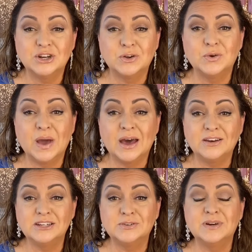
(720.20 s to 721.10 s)
you how
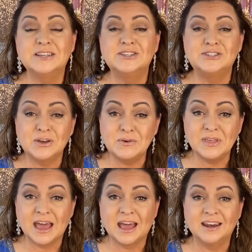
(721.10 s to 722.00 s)
to do it so
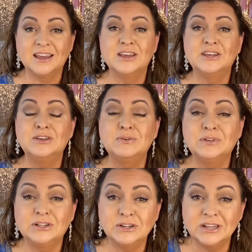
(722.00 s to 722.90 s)
that you
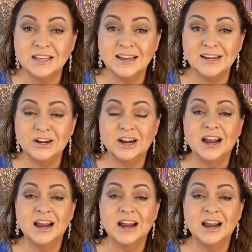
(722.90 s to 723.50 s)
look younger,